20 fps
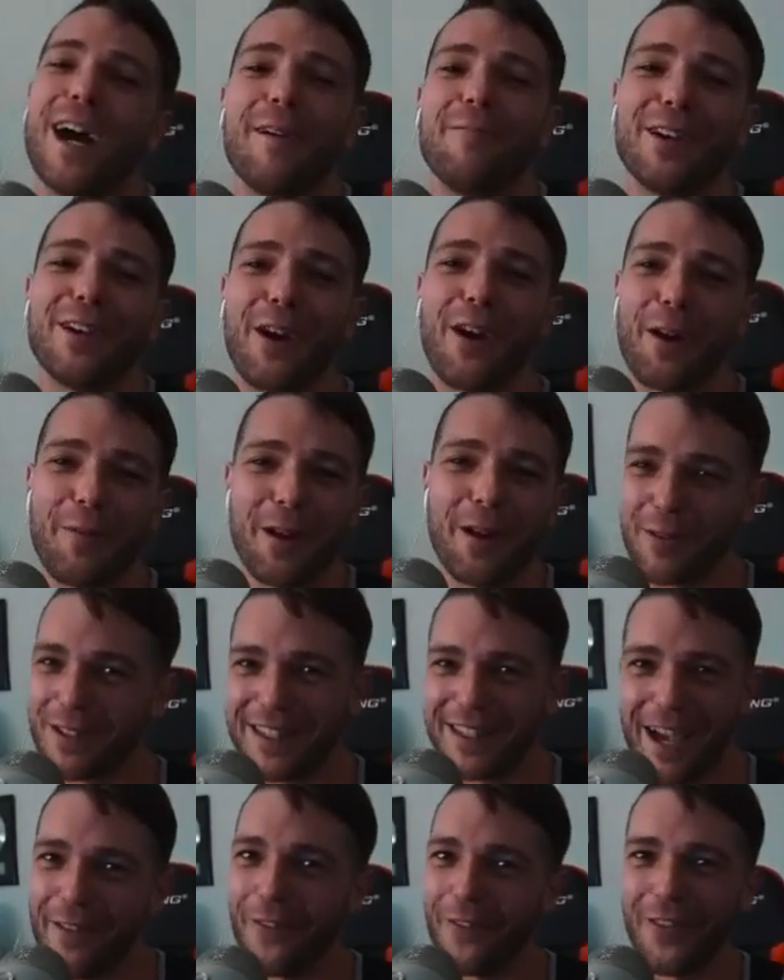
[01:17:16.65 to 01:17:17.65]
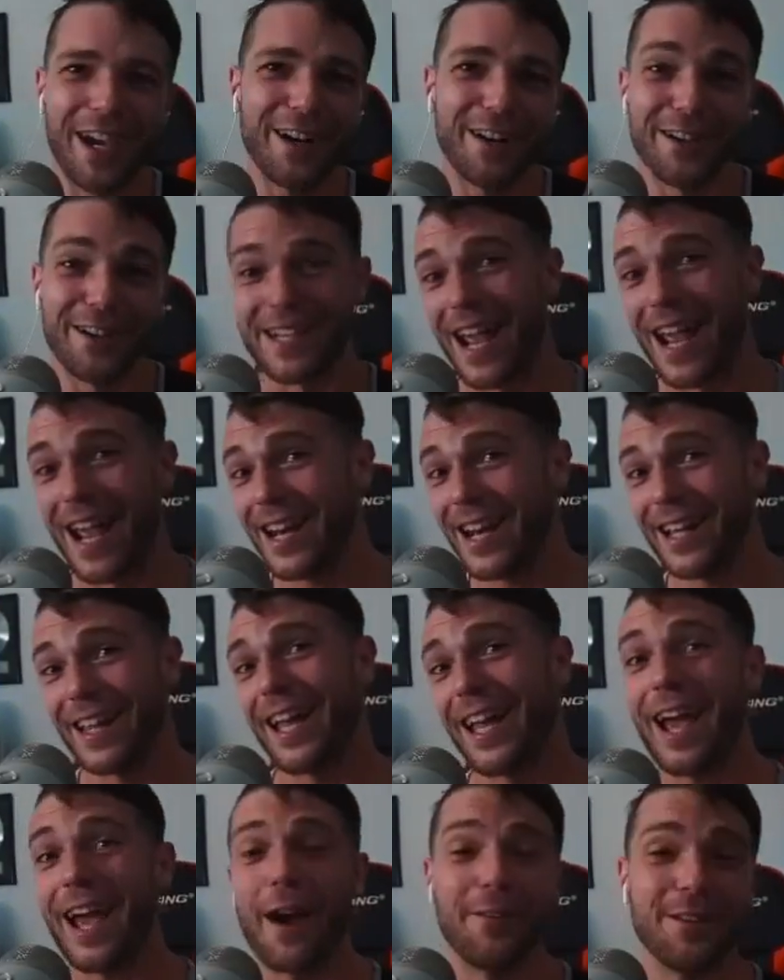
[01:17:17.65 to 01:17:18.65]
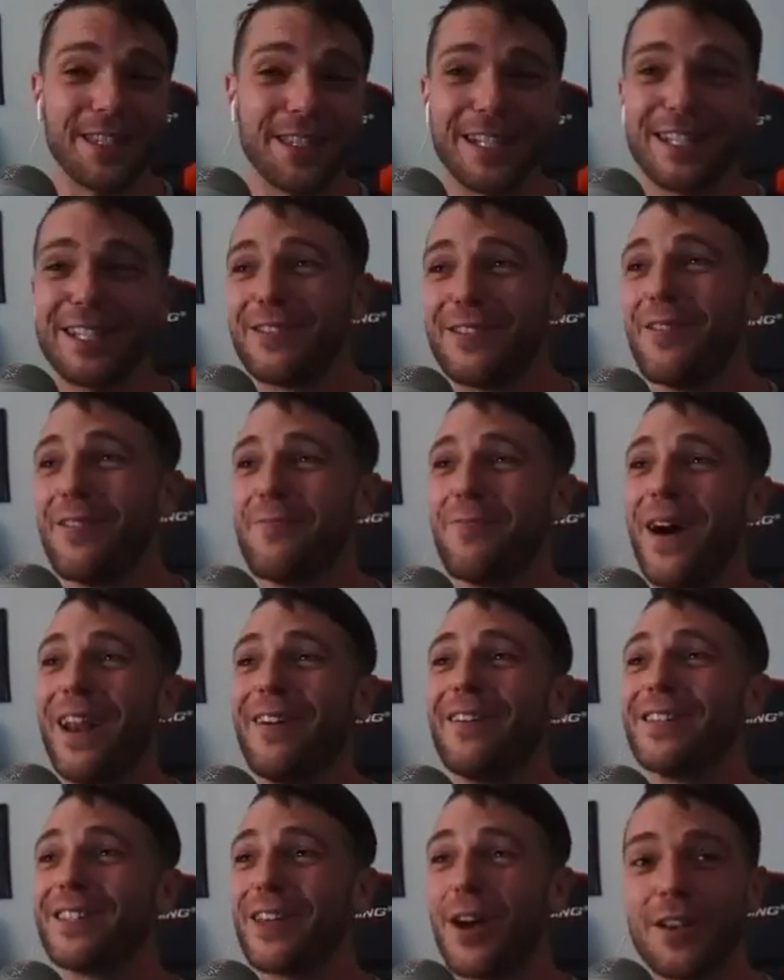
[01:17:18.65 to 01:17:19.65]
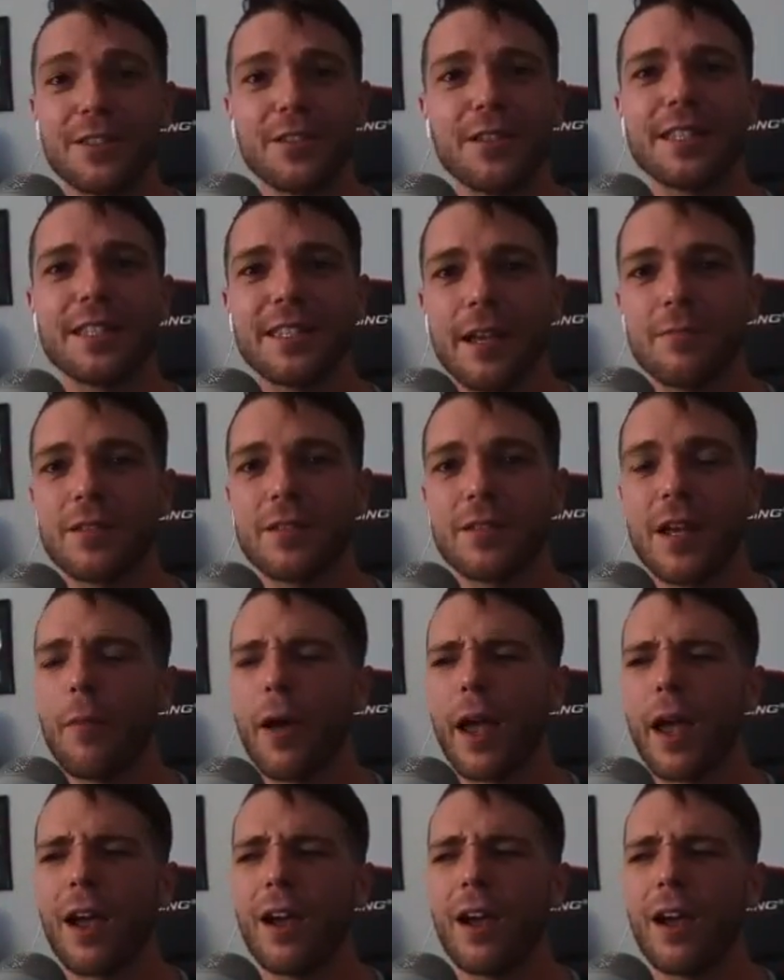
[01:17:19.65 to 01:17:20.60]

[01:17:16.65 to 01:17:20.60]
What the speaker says: You know what I mean? It was definitely entertaining. Like I was into it, but it was also at the same time like,